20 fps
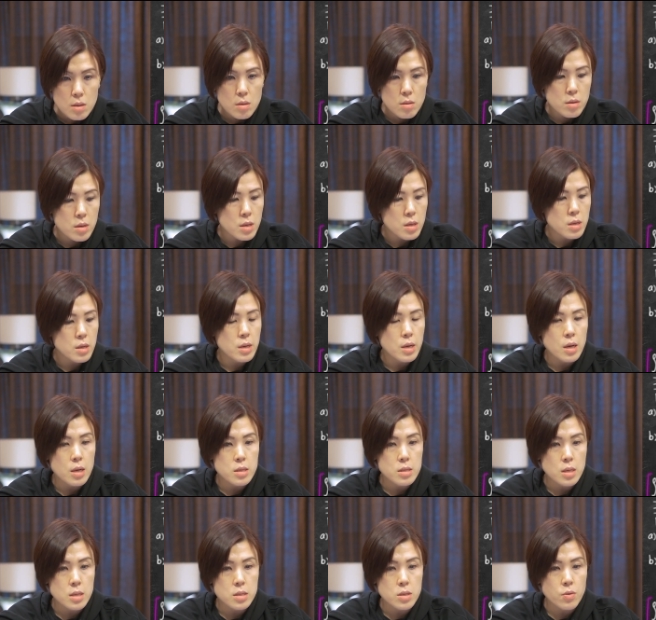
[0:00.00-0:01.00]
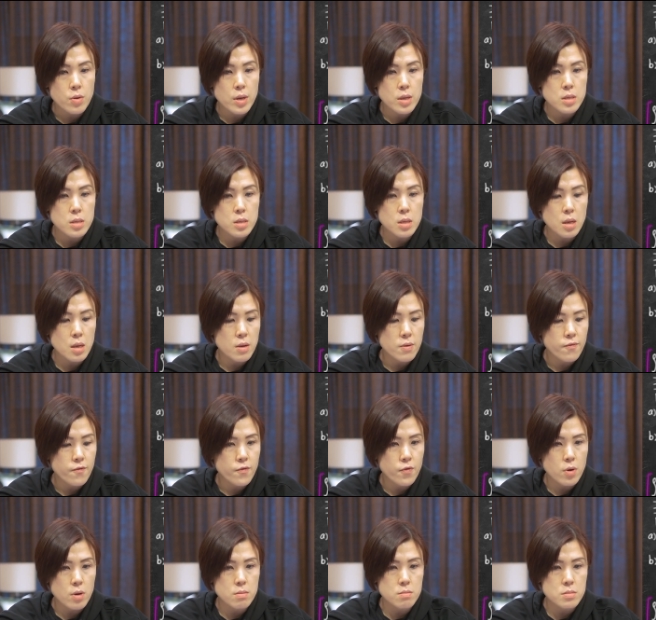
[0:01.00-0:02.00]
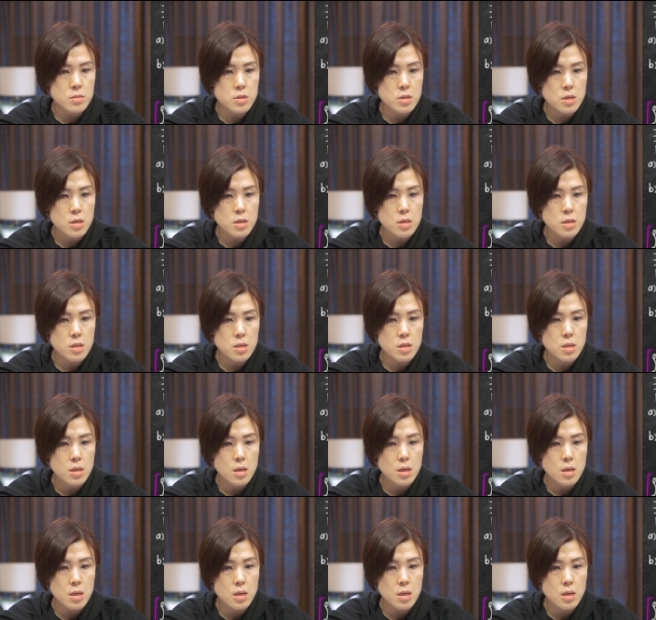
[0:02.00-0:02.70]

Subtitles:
Okay, guys, as you can see from this